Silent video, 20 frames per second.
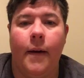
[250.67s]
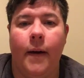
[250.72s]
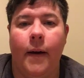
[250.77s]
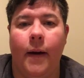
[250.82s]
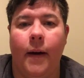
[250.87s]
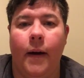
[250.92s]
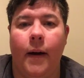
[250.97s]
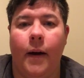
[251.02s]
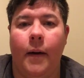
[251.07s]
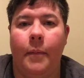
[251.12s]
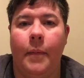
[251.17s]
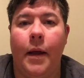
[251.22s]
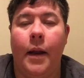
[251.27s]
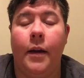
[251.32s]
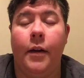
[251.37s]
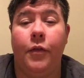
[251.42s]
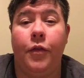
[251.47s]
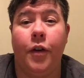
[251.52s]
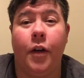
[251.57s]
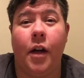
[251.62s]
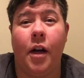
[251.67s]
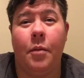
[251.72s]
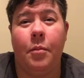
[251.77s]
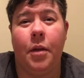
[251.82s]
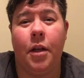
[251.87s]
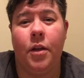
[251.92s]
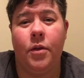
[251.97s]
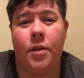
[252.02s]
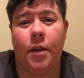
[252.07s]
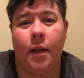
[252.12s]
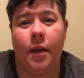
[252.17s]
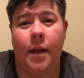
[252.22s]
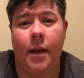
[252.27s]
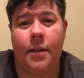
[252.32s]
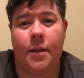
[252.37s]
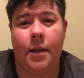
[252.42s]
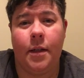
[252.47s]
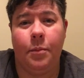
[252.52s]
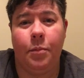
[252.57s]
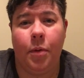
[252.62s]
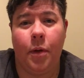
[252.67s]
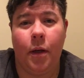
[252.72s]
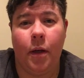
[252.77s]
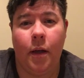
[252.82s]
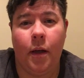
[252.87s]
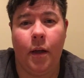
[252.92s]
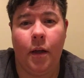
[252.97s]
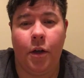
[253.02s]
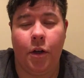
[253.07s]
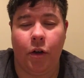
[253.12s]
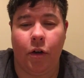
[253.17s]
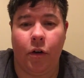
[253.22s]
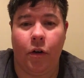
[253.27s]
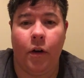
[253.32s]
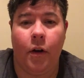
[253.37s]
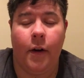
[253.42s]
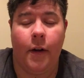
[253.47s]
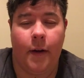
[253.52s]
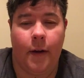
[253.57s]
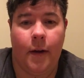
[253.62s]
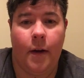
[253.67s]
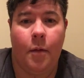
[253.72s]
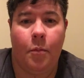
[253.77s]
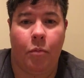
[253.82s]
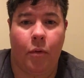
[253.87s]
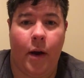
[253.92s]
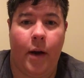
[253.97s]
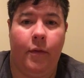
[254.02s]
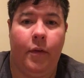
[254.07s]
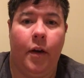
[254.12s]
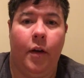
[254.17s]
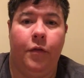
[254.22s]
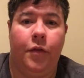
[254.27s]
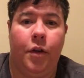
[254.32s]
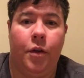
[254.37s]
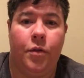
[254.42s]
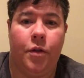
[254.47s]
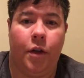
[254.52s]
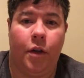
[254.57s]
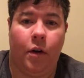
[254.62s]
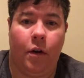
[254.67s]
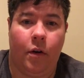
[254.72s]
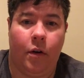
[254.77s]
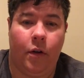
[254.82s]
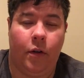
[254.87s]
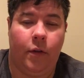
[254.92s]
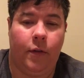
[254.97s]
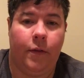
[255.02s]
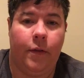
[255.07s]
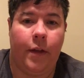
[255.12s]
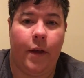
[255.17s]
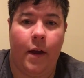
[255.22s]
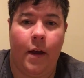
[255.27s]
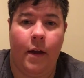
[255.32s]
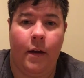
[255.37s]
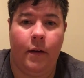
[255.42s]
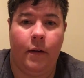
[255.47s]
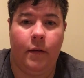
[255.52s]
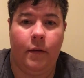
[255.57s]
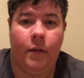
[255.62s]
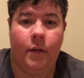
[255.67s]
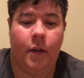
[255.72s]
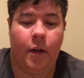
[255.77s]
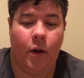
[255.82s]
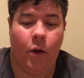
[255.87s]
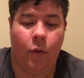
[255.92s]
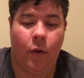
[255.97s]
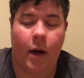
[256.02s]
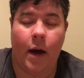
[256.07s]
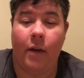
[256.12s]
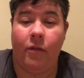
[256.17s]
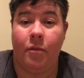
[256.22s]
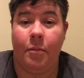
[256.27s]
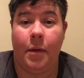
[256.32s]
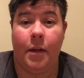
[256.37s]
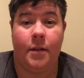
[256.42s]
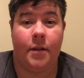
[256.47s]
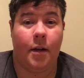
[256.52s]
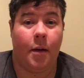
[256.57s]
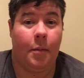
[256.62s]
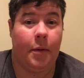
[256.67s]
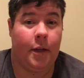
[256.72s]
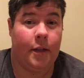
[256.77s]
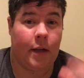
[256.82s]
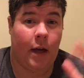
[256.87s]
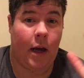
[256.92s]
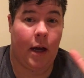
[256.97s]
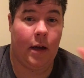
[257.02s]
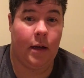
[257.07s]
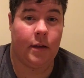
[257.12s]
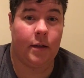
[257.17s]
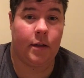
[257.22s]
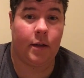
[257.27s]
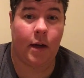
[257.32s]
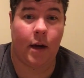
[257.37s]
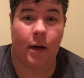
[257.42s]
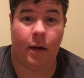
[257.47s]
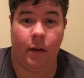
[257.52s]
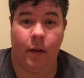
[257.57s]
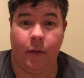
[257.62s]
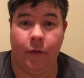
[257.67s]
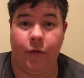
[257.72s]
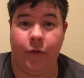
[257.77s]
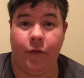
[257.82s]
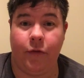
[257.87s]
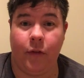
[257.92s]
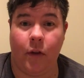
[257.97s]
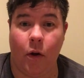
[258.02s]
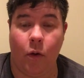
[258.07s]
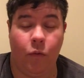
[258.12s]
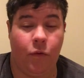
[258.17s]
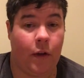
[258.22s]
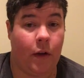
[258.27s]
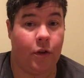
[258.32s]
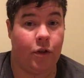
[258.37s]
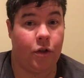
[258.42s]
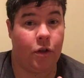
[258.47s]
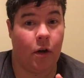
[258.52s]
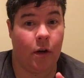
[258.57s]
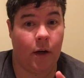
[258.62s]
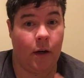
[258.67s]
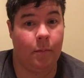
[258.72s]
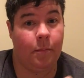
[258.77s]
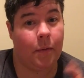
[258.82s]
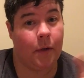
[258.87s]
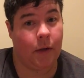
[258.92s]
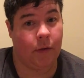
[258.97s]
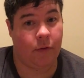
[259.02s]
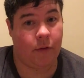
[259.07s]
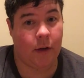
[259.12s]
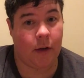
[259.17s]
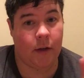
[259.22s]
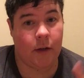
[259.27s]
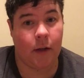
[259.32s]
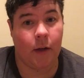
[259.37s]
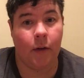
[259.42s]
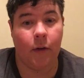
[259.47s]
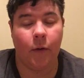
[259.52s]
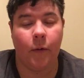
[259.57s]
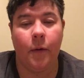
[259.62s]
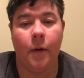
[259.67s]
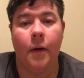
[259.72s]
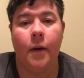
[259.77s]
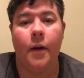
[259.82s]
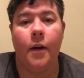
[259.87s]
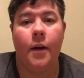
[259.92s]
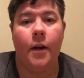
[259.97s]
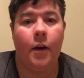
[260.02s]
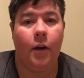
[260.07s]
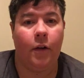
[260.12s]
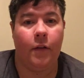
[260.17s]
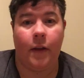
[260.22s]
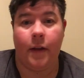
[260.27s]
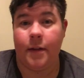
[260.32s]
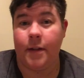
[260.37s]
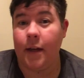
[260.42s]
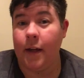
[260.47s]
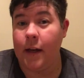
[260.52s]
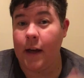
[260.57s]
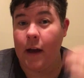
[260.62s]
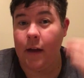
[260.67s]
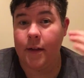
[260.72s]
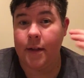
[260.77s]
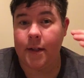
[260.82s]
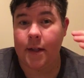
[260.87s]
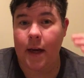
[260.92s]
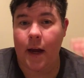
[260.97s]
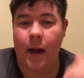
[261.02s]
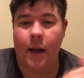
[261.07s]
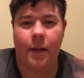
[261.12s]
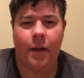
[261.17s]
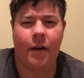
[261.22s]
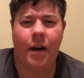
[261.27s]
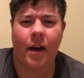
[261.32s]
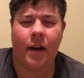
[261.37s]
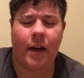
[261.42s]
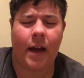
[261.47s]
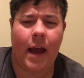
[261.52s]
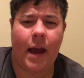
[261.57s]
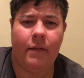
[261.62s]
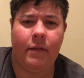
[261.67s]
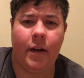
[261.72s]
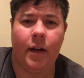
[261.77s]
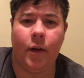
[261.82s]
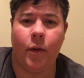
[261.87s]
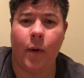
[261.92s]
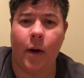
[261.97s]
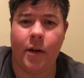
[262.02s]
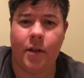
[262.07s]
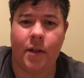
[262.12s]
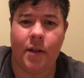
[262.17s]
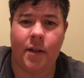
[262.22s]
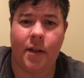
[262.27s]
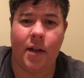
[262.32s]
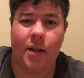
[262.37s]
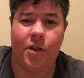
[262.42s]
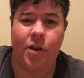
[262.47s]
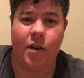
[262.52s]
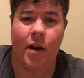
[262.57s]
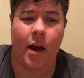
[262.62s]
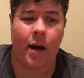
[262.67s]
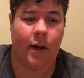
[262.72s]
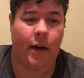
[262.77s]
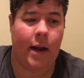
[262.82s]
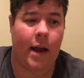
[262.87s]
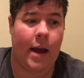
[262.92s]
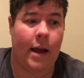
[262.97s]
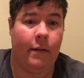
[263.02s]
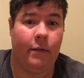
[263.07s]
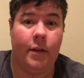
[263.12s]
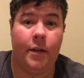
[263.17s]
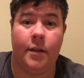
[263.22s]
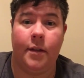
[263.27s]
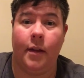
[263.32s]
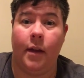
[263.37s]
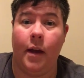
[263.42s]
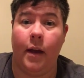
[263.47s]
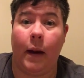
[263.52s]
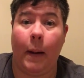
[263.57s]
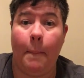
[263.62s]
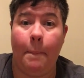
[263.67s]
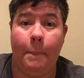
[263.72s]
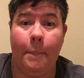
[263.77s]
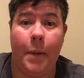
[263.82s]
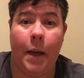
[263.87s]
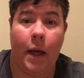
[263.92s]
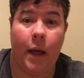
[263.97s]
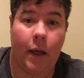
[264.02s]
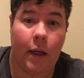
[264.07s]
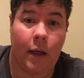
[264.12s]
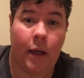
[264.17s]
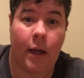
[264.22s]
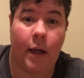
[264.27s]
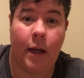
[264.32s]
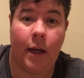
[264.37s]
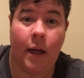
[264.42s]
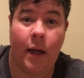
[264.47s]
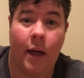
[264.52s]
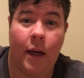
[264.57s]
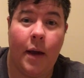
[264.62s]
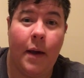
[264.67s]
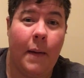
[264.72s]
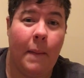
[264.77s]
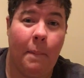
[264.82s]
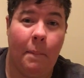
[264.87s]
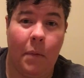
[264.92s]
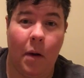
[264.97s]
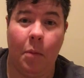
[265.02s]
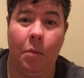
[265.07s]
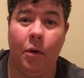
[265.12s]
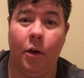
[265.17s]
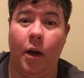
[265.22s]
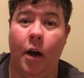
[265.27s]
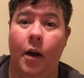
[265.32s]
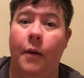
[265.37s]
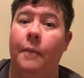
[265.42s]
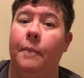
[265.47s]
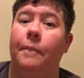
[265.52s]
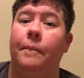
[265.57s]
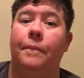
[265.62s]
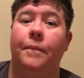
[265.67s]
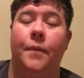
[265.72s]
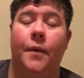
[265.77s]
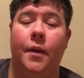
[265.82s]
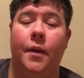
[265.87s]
And if you're going to be using an STP and you're brave enough to use a urinal, then, you know, God forbid somebody's eyes kind of like float. They shouldn't, but if they do, or they see it out of the side, they're not going to have any questions because you're not going to have this like pink bubblegum